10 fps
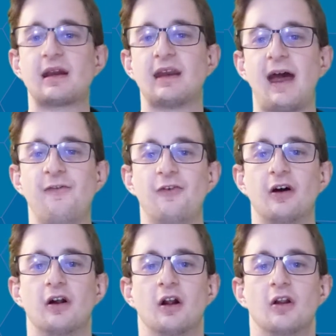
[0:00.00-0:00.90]
make an
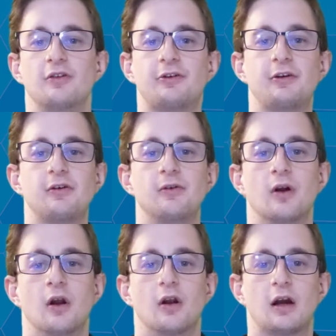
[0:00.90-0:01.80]
effort to
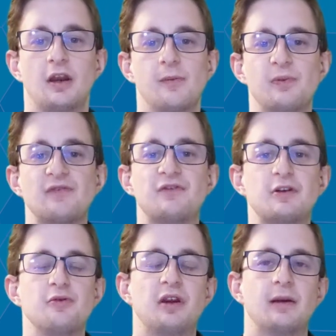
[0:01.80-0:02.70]
kind of be
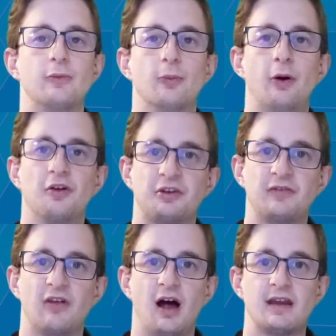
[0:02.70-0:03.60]
viewed in a more
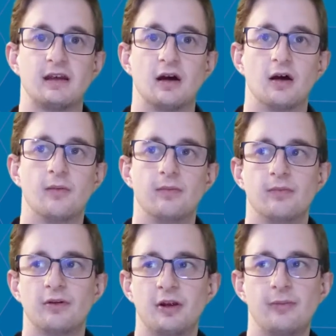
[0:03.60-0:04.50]
positive light.
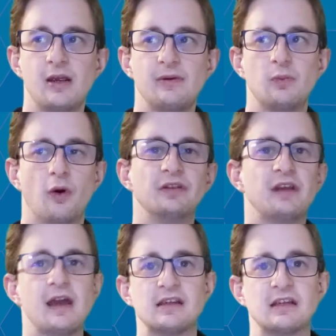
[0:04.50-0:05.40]
So maybe one
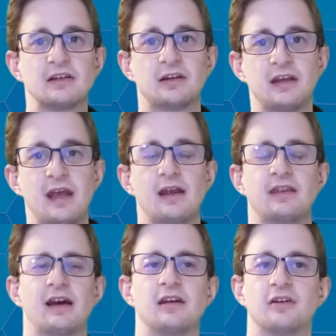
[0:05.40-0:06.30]
day he can sit in
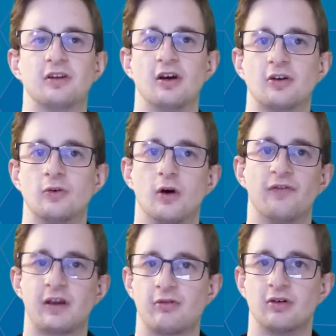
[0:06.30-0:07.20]
that inner circle
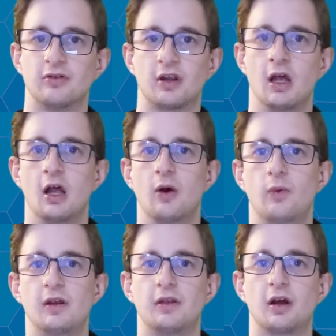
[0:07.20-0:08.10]
of heroes
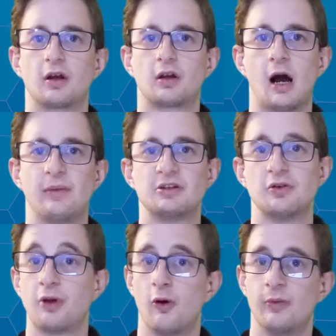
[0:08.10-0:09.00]
with Kami
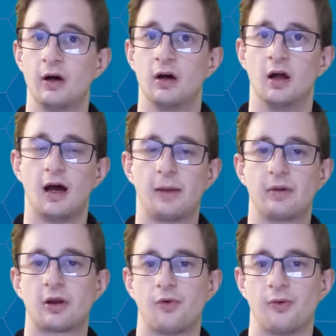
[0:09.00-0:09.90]
Jotoma and
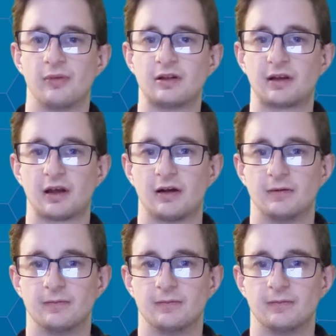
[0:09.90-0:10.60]
Makoto Misuka.